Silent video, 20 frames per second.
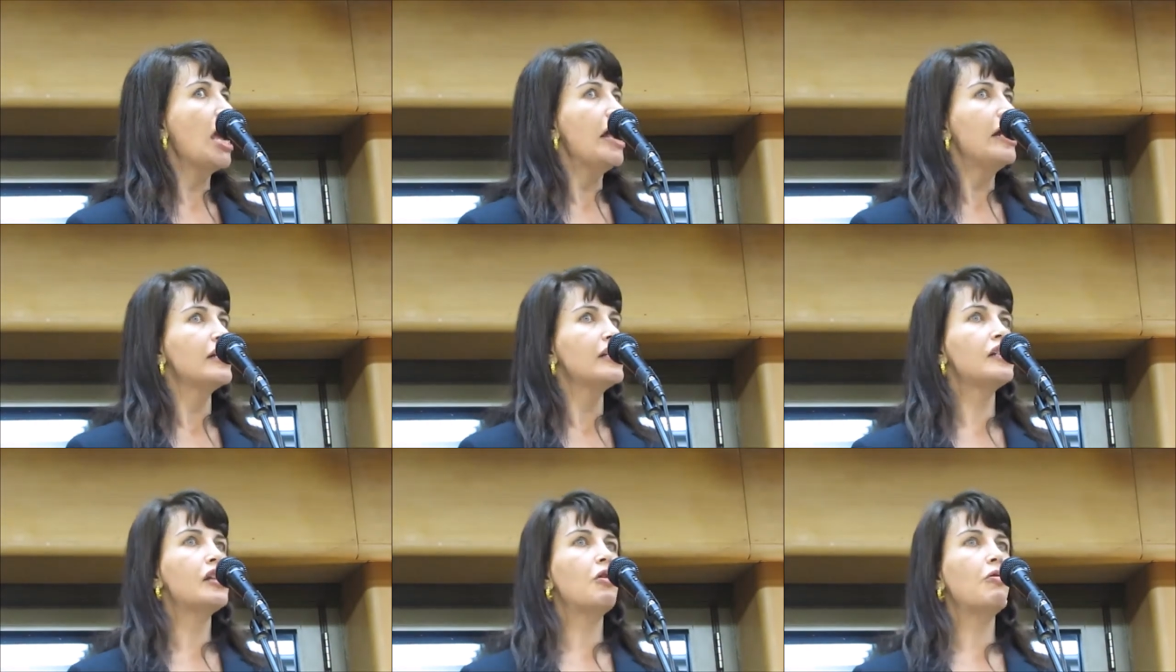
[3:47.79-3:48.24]

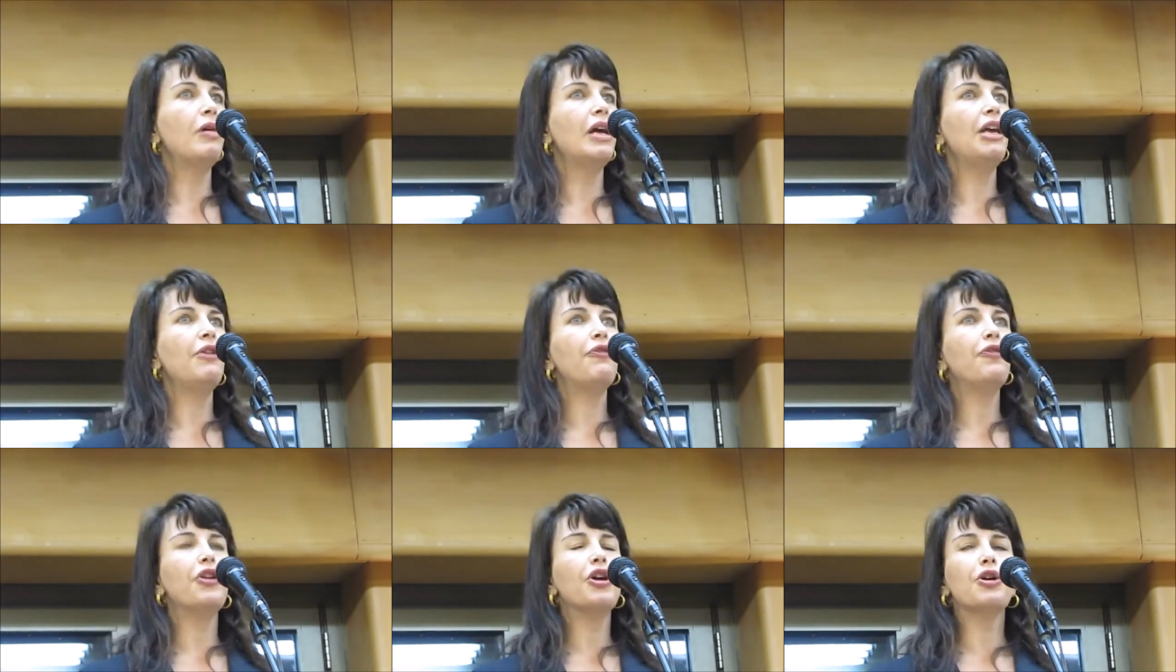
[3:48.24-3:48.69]
So
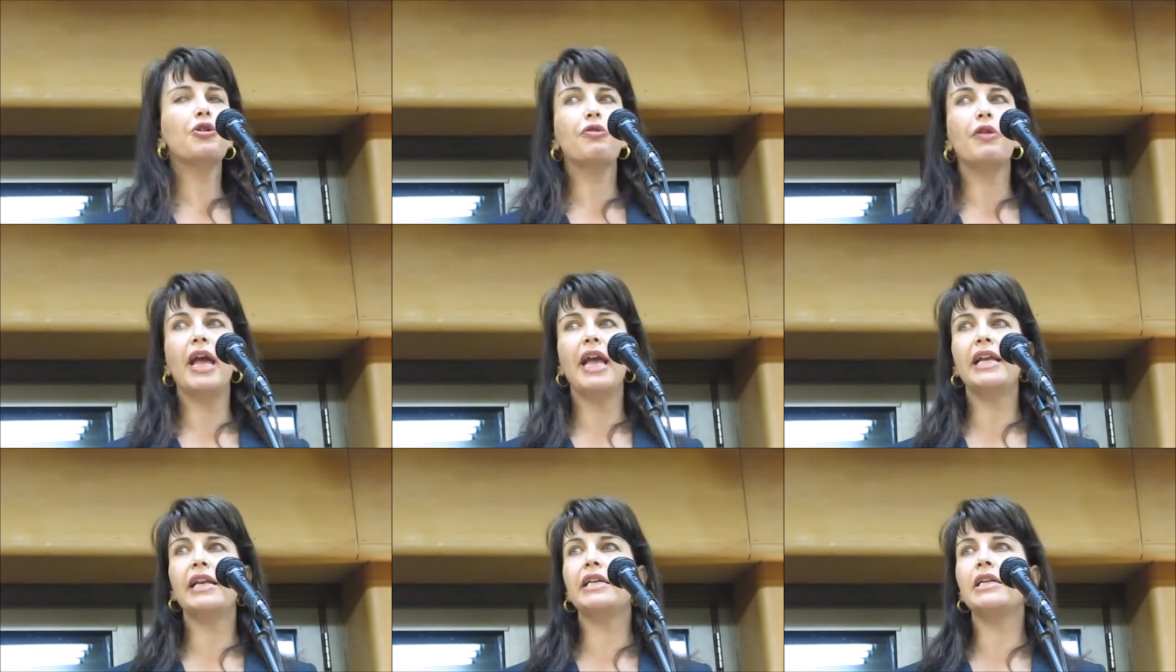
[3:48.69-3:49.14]
if you
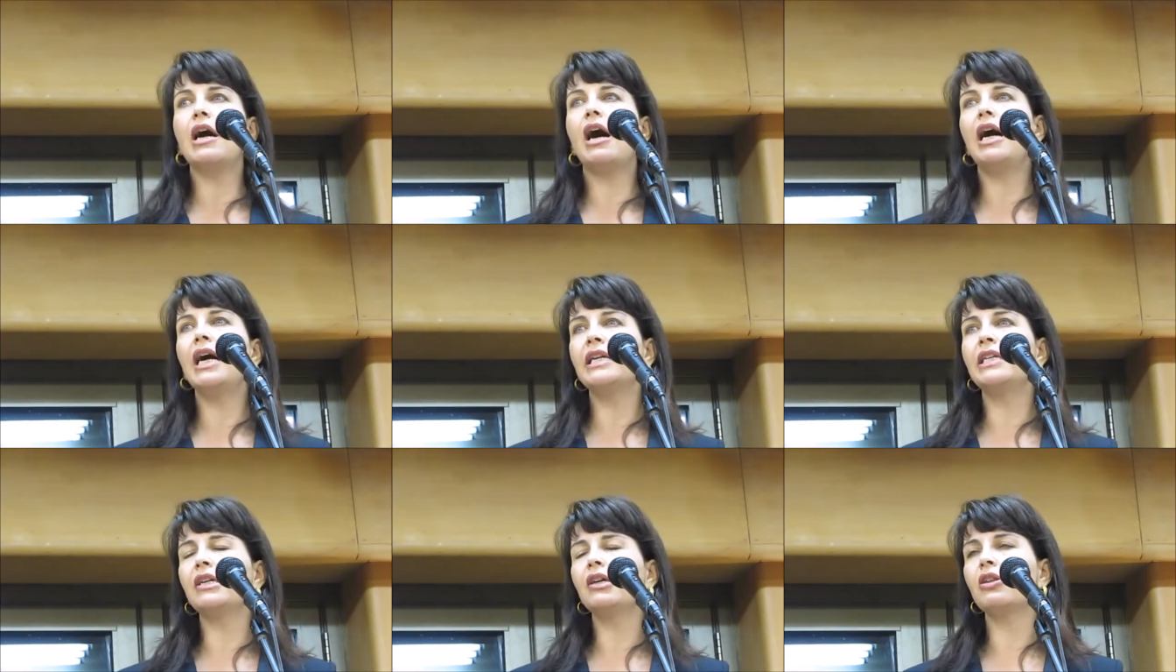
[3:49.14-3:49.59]
create an
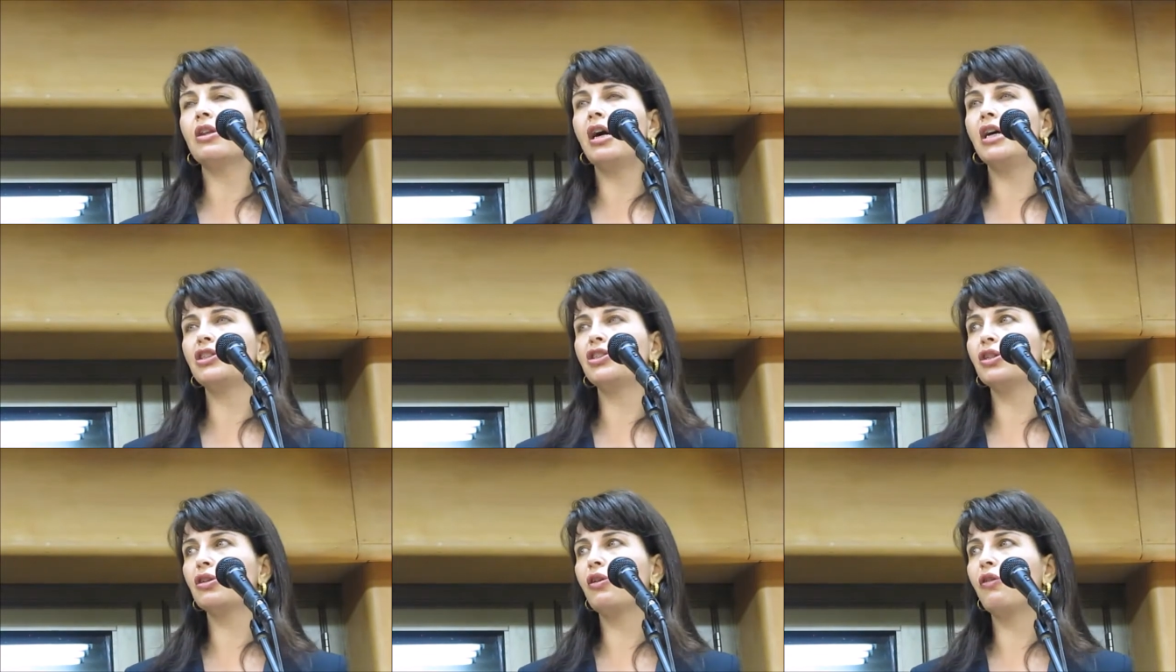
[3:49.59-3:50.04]

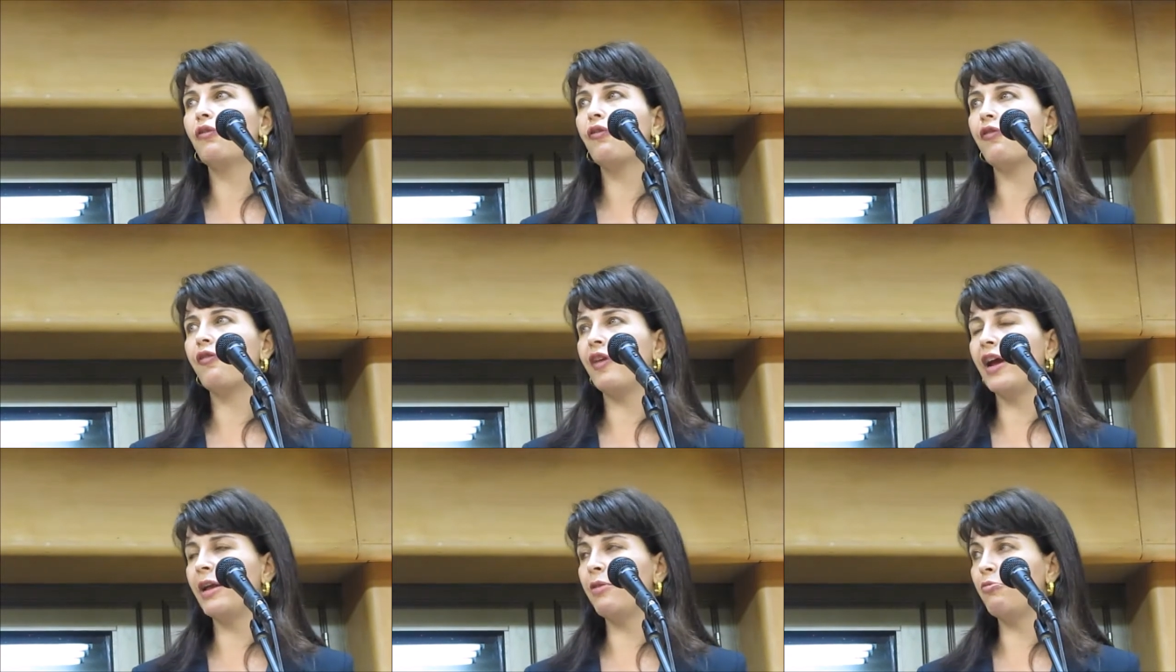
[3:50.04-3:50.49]
ideological
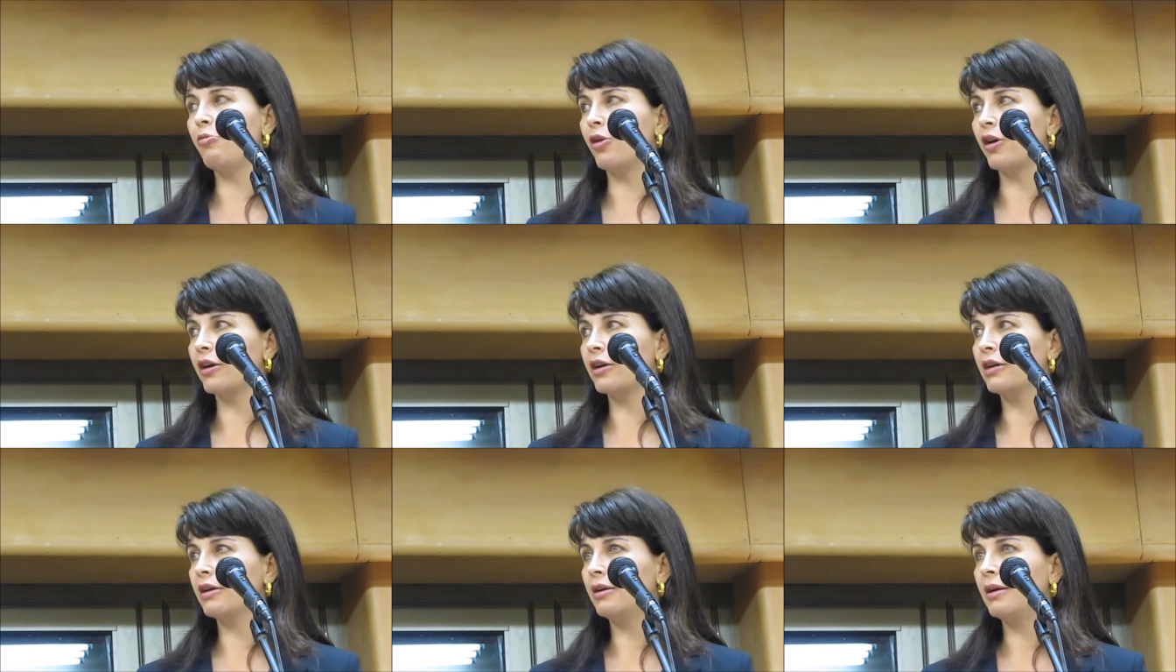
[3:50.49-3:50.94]

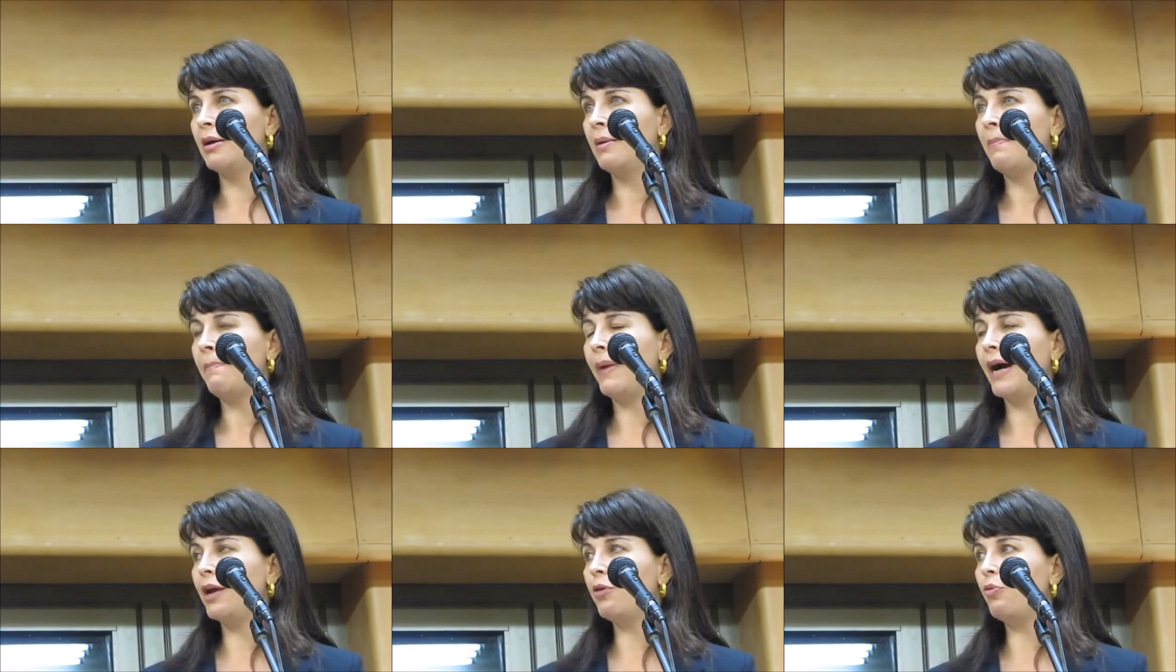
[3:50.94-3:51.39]
framework
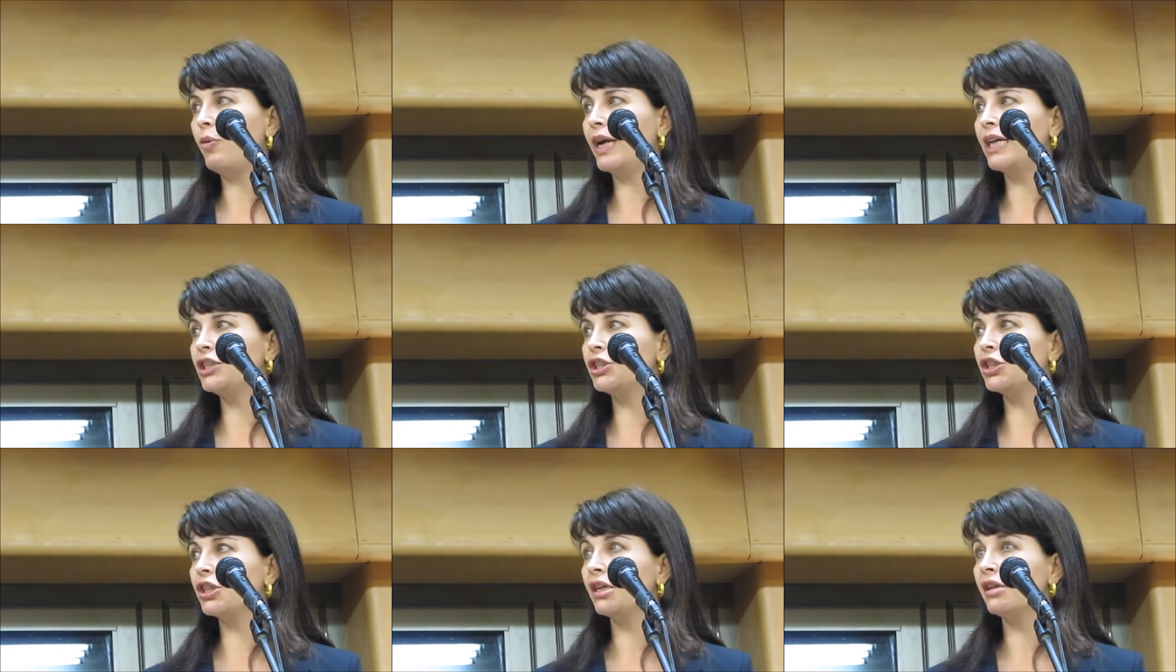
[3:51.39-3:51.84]
by
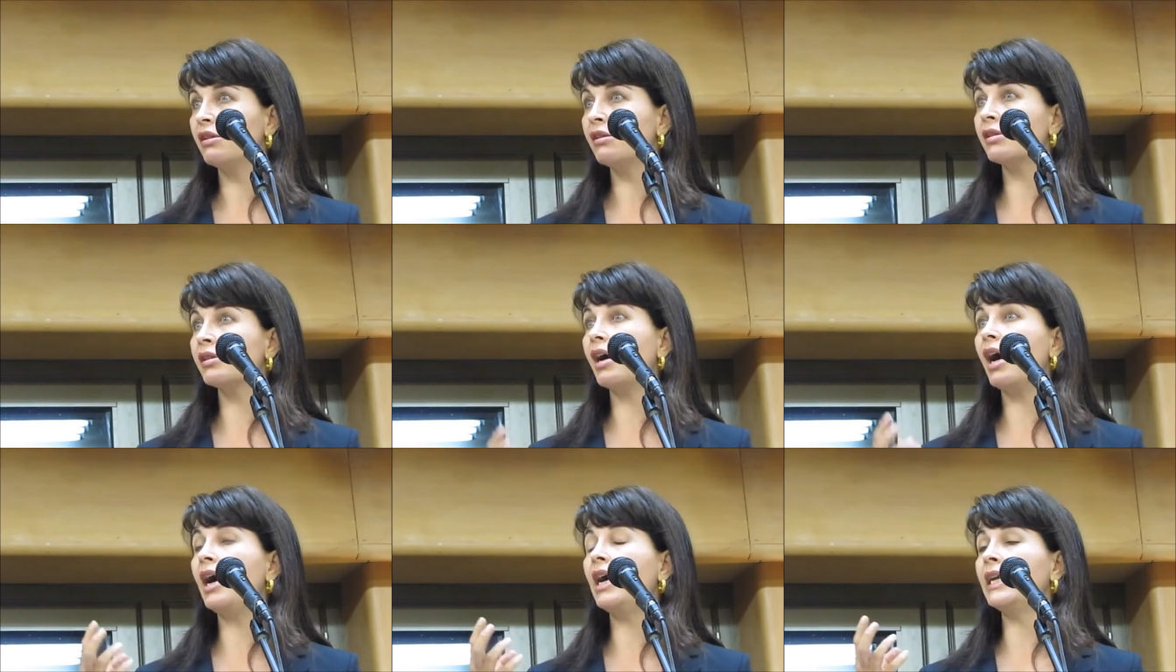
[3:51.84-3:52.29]
which
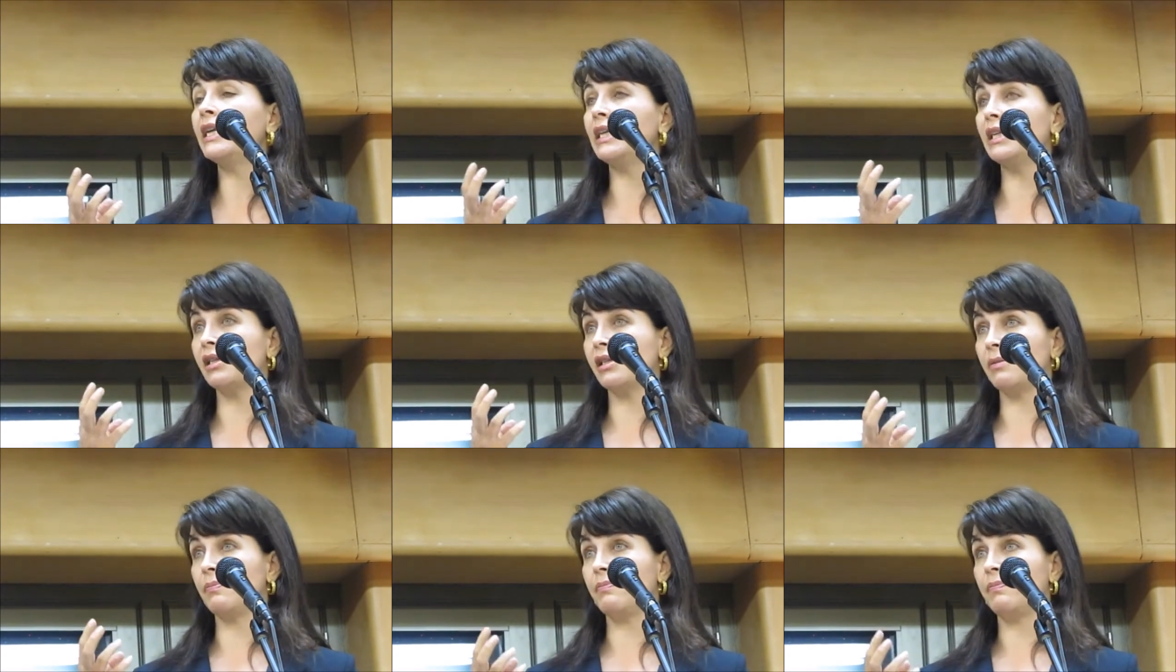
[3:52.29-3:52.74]

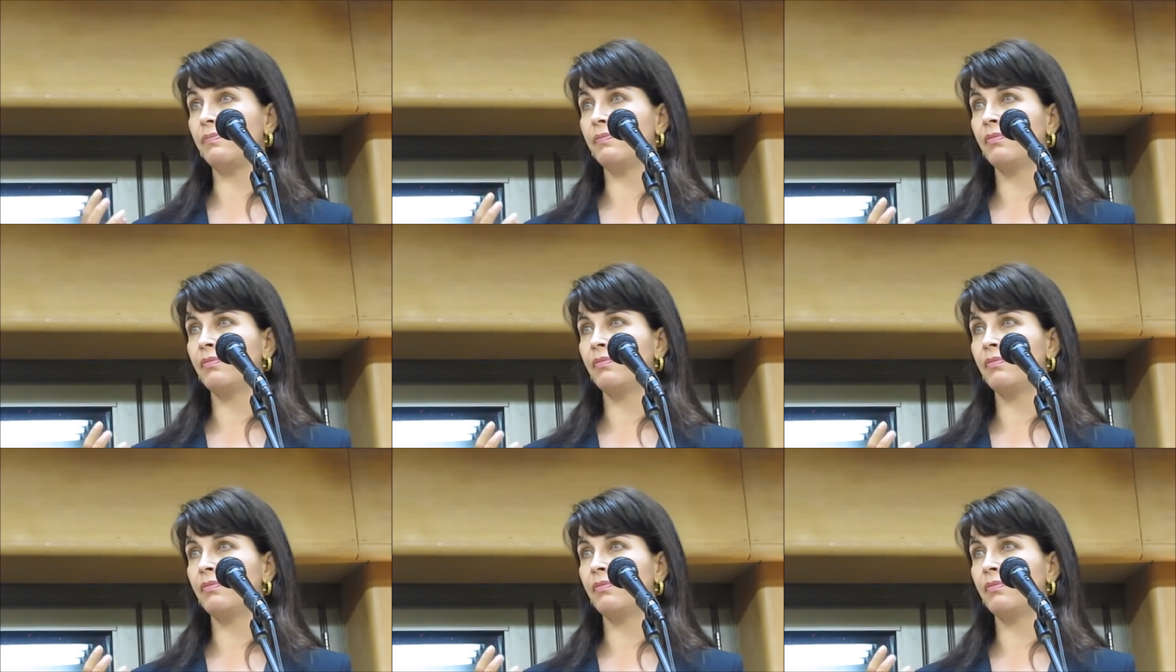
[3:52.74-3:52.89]
Zionism,